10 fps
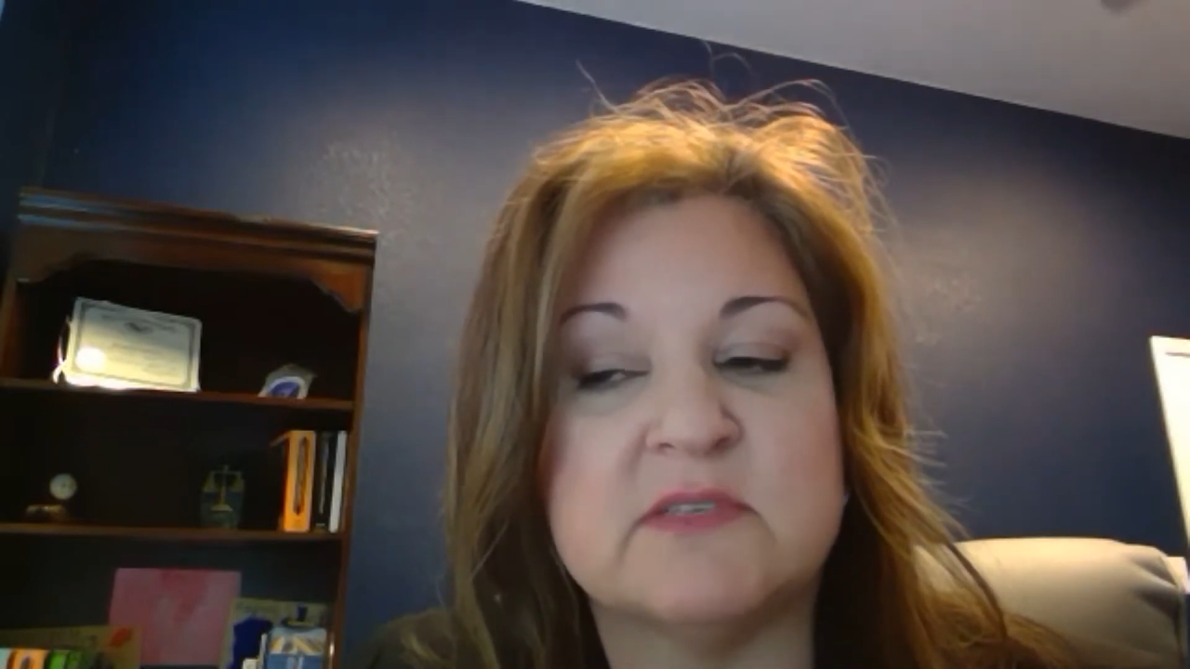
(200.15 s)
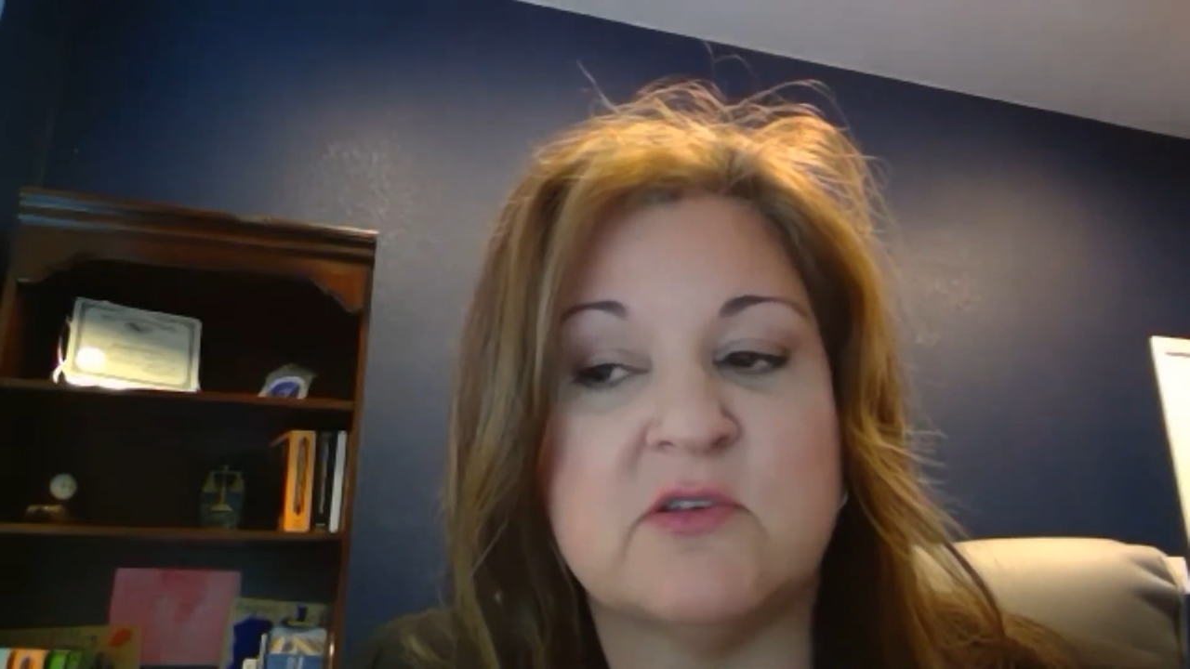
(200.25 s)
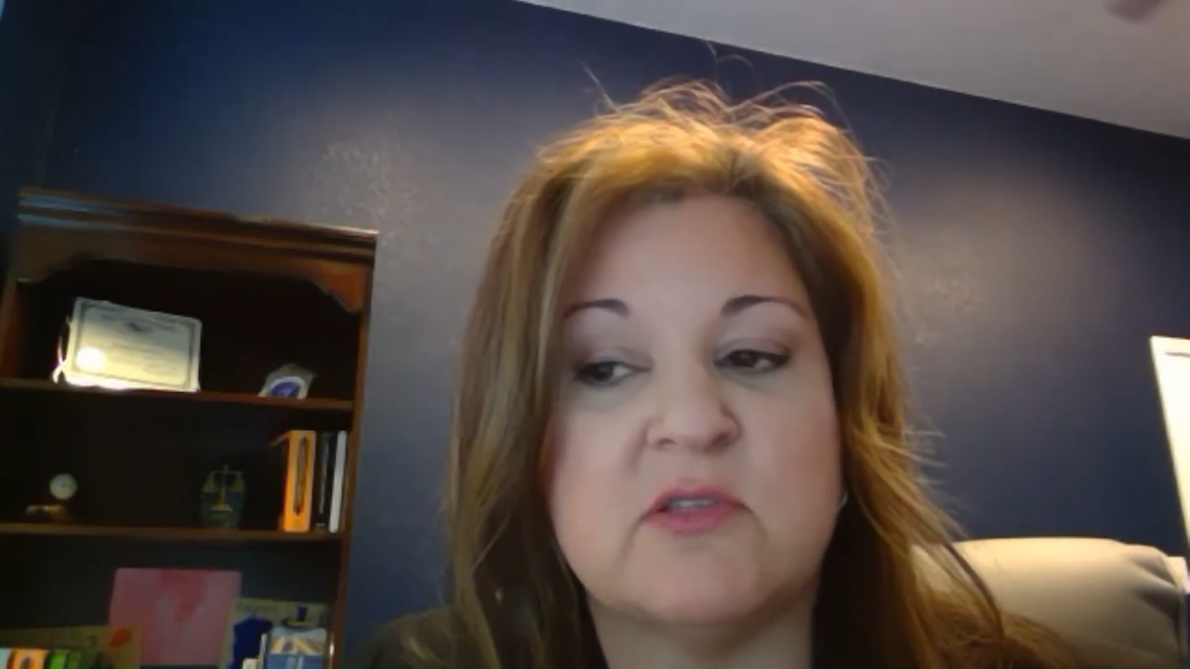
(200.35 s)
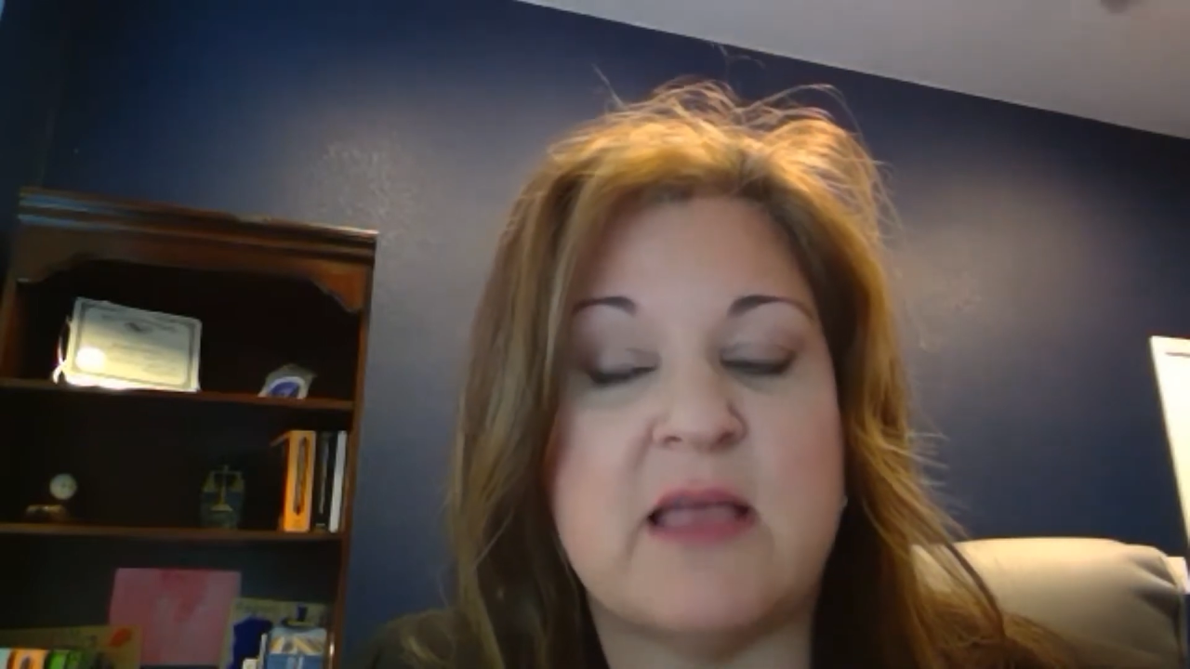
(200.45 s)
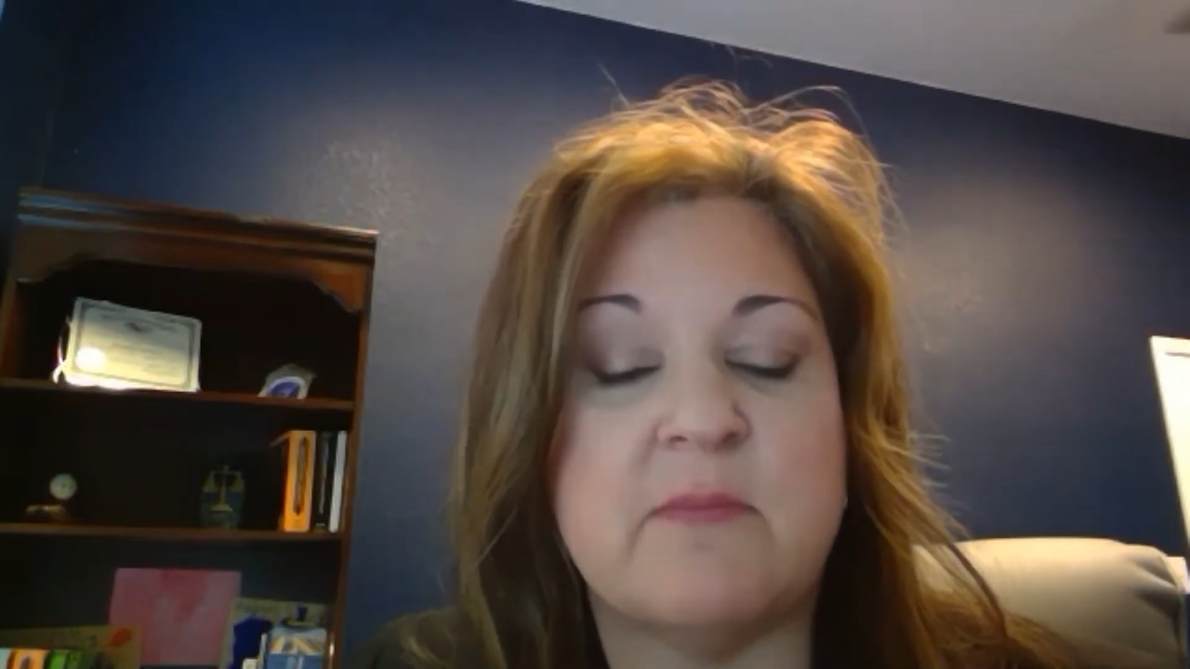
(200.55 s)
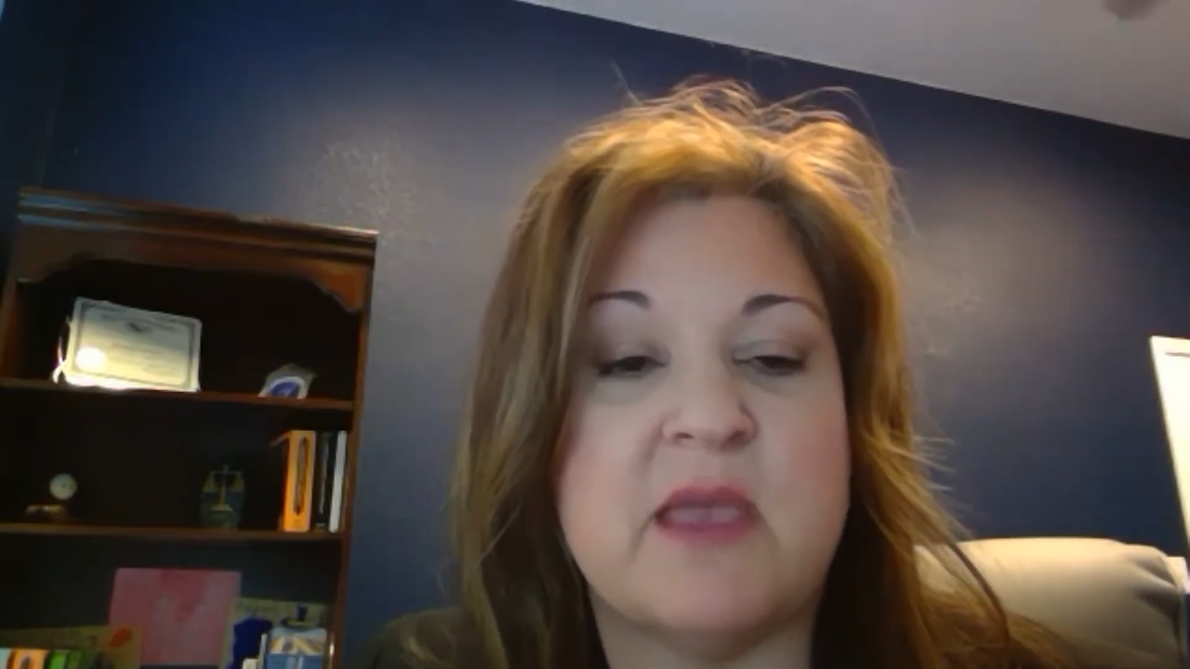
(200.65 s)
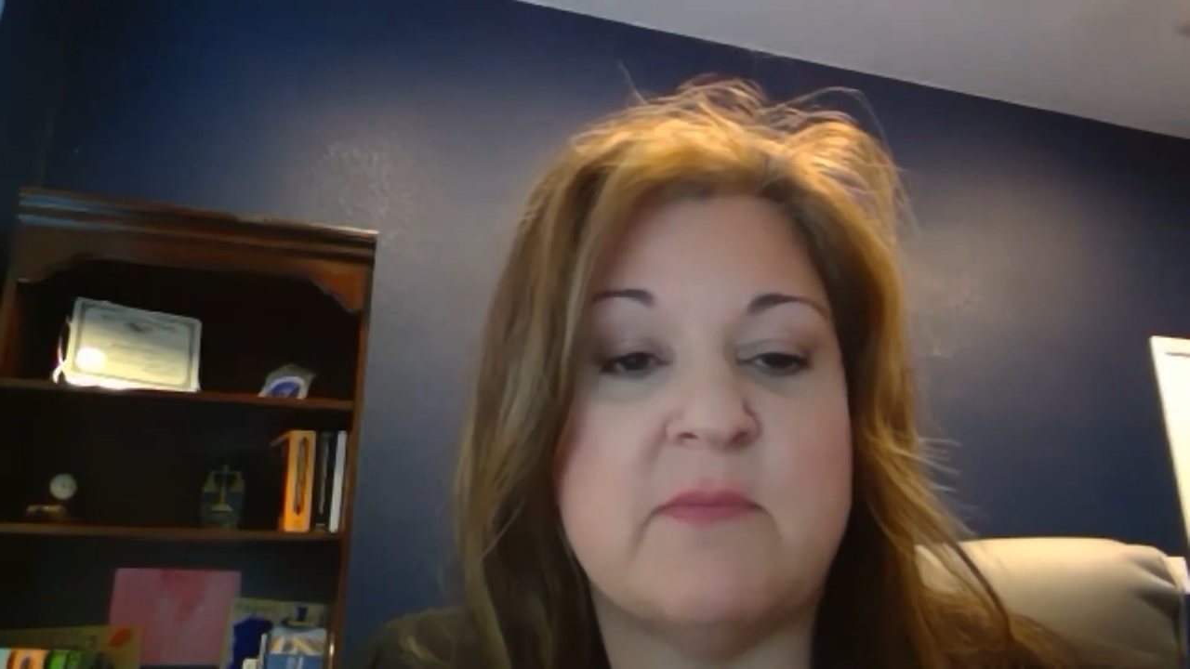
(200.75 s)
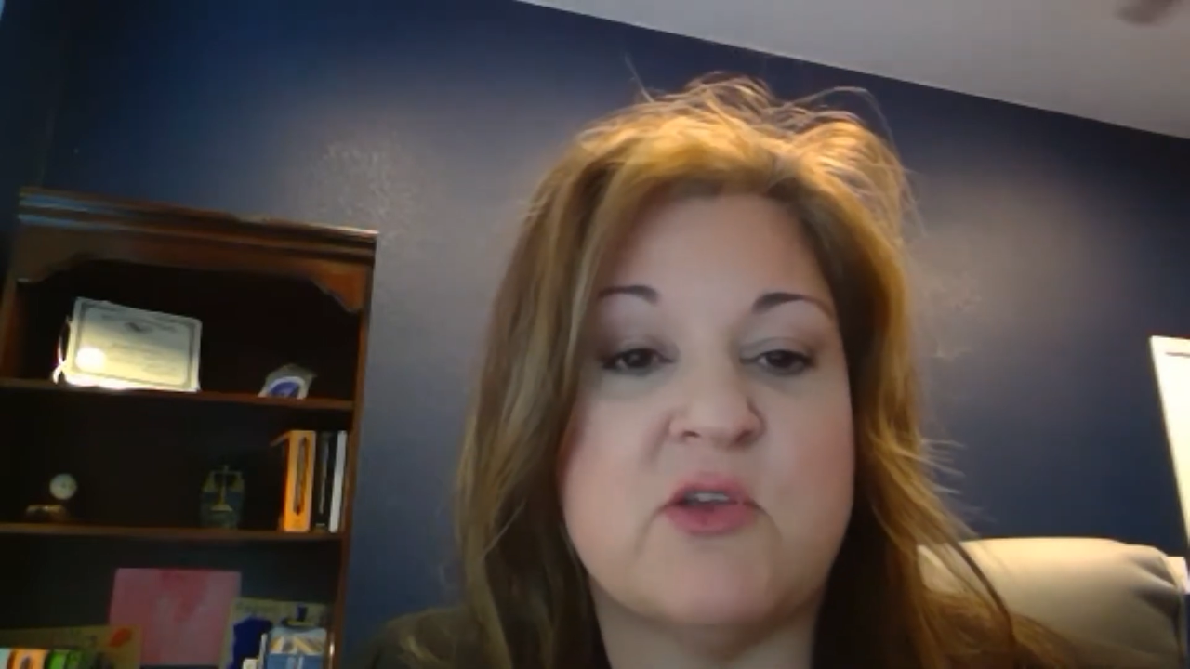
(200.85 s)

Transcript: So like maybe